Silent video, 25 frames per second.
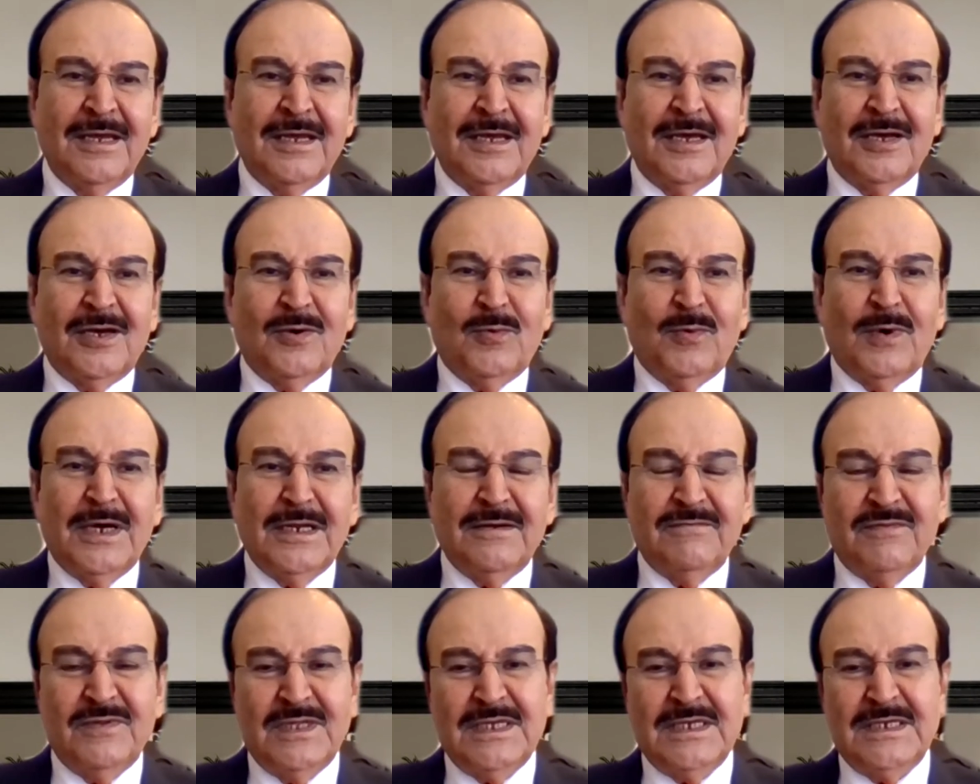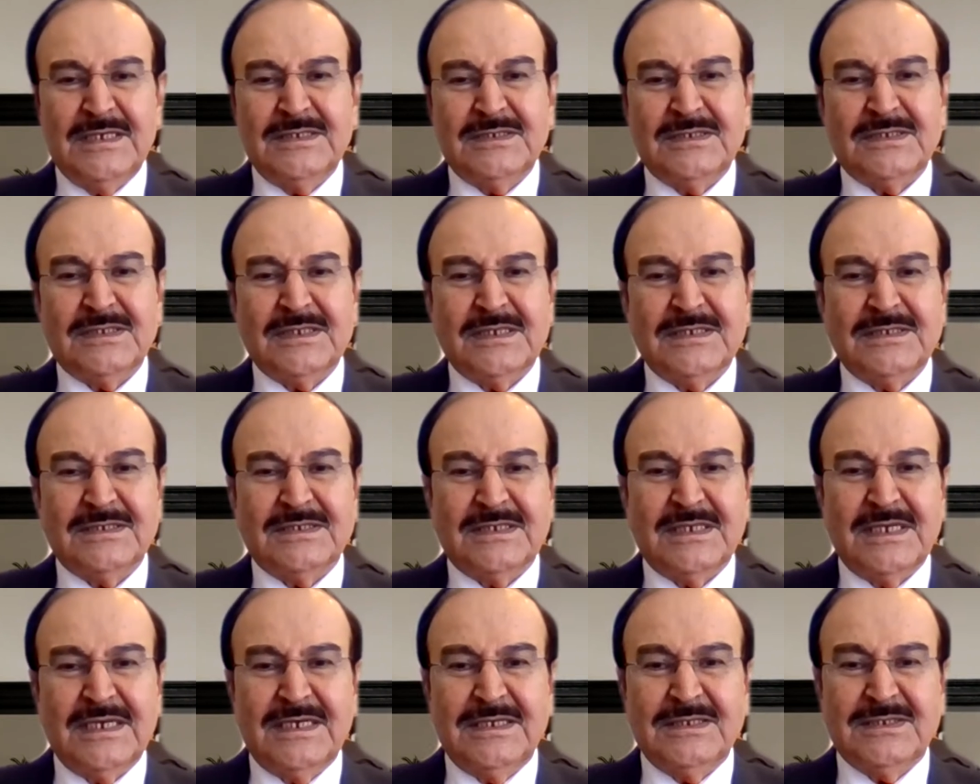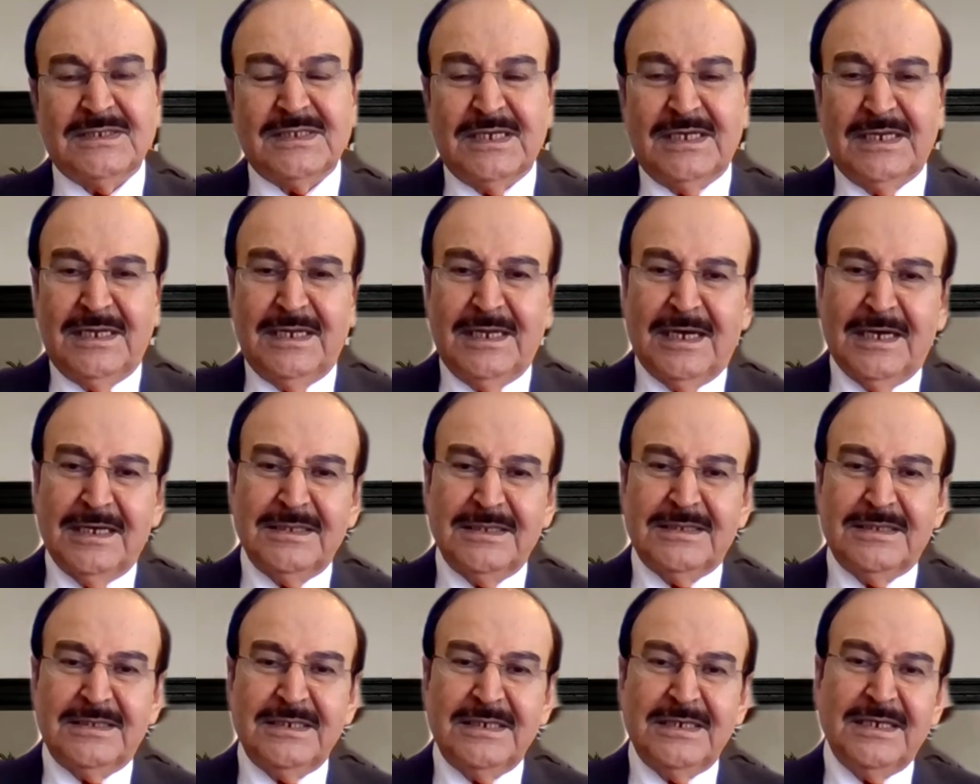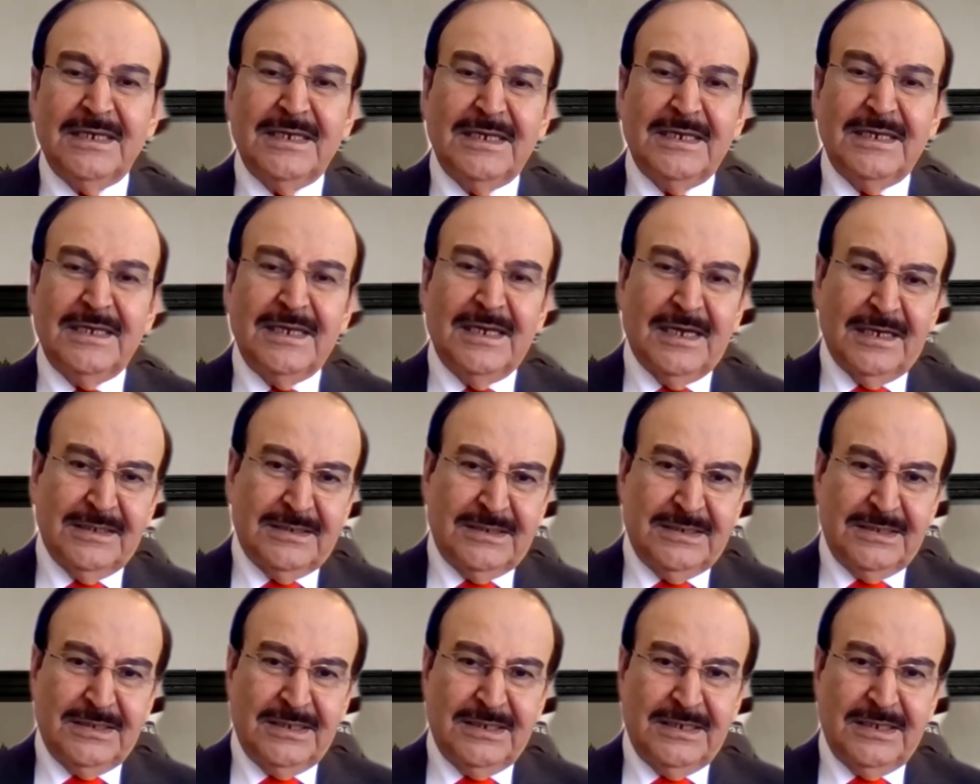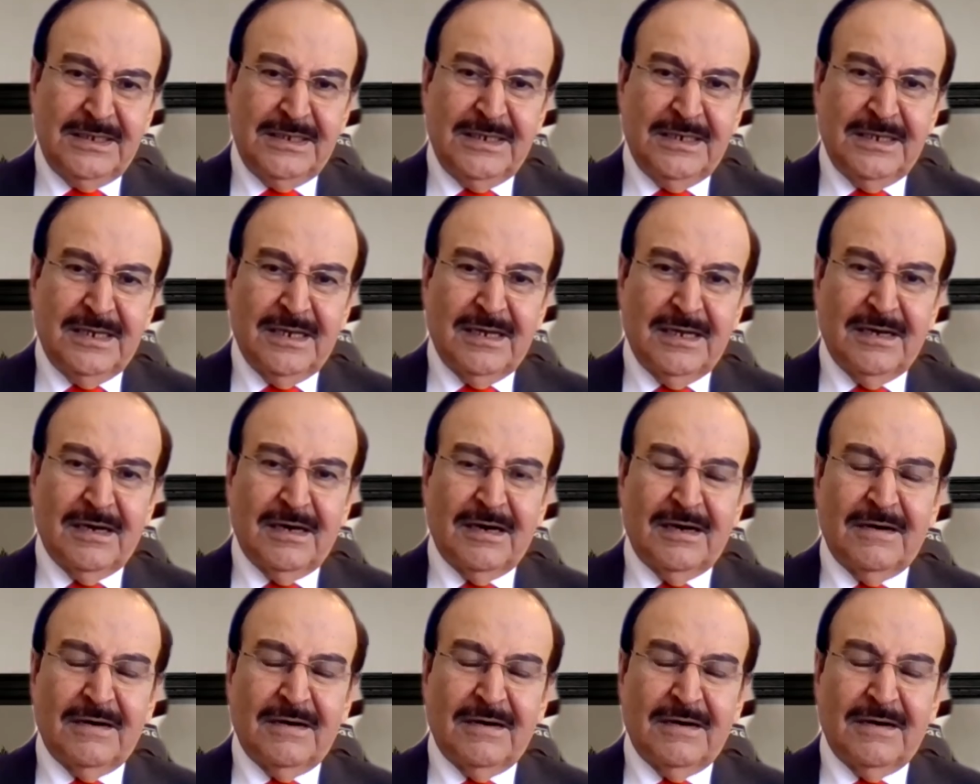One of these says in 1919,